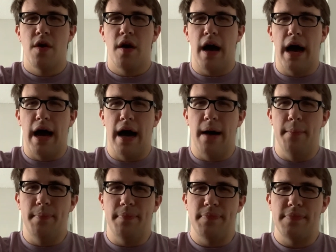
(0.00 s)

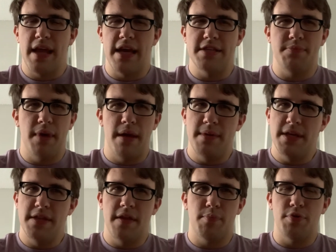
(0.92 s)
as
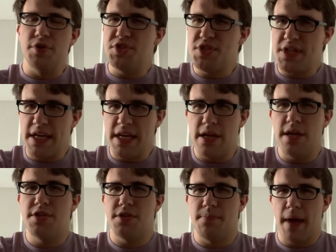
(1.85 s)
maybe The
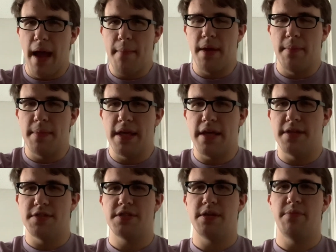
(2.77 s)
Prestige and Batman
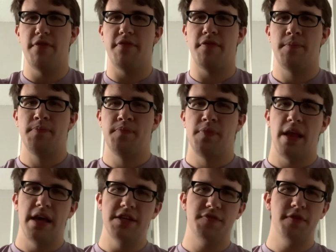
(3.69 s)
Begins, some of
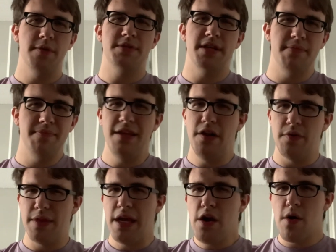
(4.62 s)
his films that,
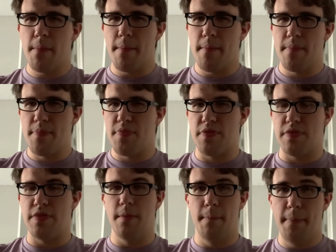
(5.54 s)
they aren't
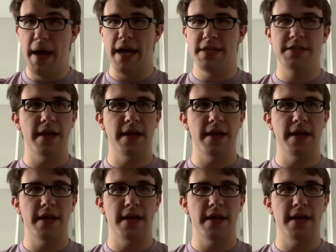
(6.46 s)
the best.